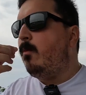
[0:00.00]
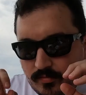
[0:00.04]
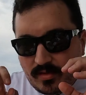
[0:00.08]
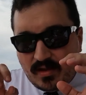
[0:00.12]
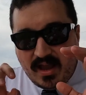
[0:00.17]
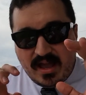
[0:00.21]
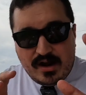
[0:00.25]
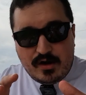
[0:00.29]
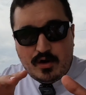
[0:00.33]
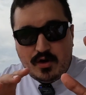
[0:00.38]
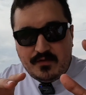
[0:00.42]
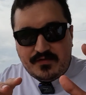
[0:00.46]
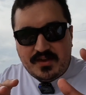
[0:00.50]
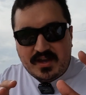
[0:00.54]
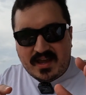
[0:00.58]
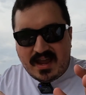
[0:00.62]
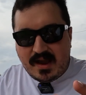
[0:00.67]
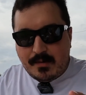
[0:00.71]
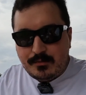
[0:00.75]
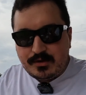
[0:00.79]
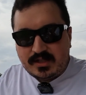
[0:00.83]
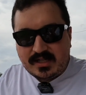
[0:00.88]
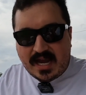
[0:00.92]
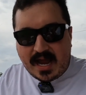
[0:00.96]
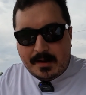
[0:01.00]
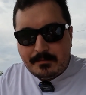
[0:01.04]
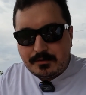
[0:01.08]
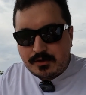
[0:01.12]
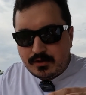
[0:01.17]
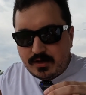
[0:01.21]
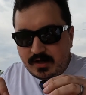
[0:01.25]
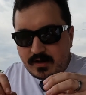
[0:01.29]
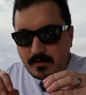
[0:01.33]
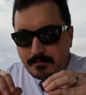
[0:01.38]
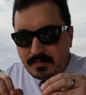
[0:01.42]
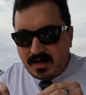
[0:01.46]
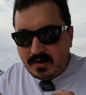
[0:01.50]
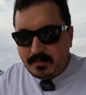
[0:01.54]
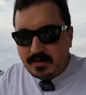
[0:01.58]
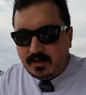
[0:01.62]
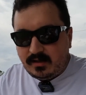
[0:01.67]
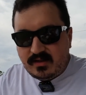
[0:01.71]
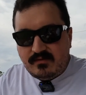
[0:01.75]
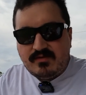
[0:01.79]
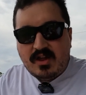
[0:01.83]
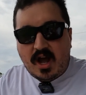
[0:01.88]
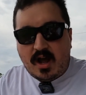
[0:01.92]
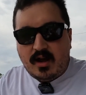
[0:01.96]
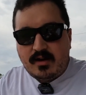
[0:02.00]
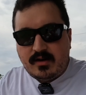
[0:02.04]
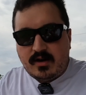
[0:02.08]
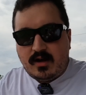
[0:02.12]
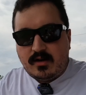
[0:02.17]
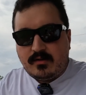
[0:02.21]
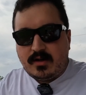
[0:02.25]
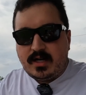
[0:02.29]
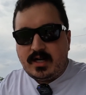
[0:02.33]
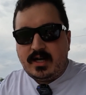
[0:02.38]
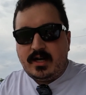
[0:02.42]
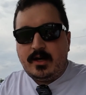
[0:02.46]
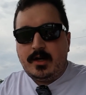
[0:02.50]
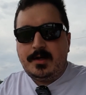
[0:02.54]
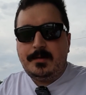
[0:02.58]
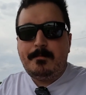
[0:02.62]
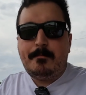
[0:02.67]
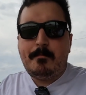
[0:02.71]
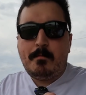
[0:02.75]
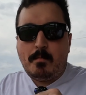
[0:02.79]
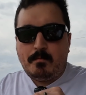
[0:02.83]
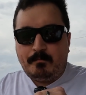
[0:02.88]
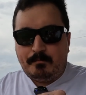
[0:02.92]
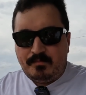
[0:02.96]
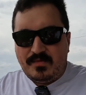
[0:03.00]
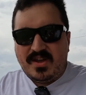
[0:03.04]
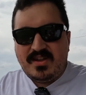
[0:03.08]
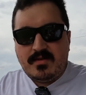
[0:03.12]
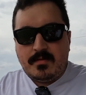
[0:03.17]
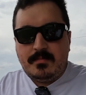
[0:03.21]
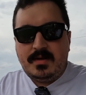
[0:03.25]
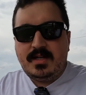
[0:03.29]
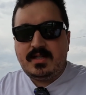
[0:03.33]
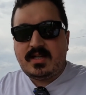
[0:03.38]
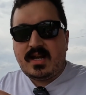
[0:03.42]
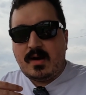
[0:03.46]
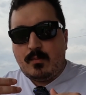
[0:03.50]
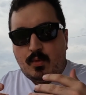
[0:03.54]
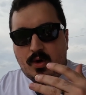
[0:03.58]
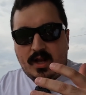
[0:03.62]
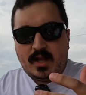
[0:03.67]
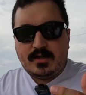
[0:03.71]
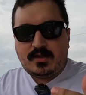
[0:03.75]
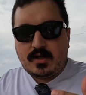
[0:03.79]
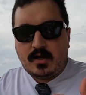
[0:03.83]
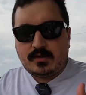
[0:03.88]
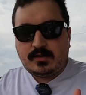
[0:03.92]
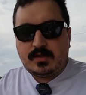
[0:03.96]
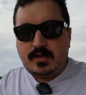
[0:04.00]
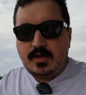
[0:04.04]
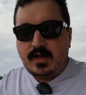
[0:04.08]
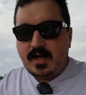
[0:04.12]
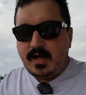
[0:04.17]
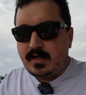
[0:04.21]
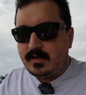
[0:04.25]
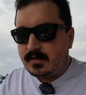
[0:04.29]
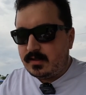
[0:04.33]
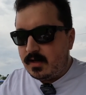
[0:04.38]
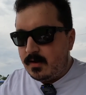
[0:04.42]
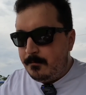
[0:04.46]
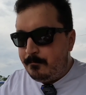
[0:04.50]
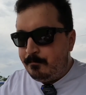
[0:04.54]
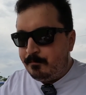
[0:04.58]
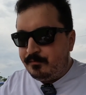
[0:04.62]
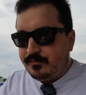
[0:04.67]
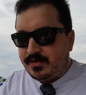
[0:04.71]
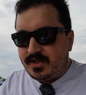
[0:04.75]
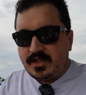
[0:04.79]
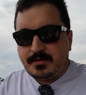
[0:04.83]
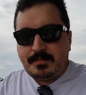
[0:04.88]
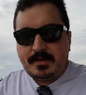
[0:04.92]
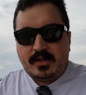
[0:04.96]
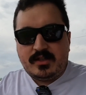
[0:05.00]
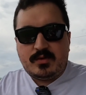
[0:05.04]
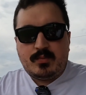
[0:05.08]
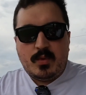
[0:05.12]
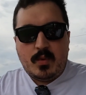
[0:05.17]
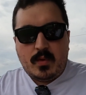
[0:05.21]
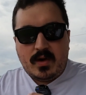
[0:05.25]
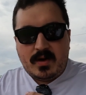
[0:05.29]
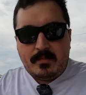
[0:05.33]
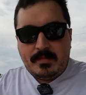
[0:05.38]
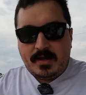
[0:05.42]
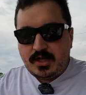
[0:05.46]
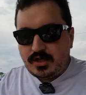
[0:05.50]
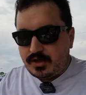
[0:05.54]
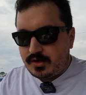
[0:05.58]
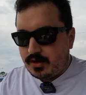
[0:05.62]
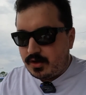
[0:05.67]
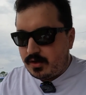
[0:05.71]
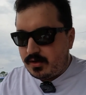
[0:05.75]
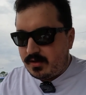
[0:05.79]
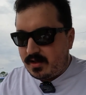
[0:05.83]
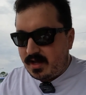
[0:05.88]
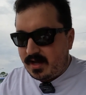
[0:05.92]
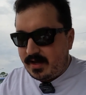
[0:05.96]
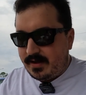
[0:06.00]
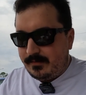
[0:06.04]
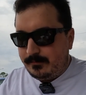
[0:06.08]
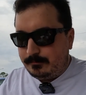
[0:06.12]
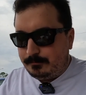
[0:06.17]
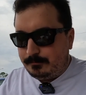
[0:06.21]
I don't know if the camera's capturing it, but I'm gonna leave the hot dog right here in the meantime while I talk to you guys, just because we wanna make sure that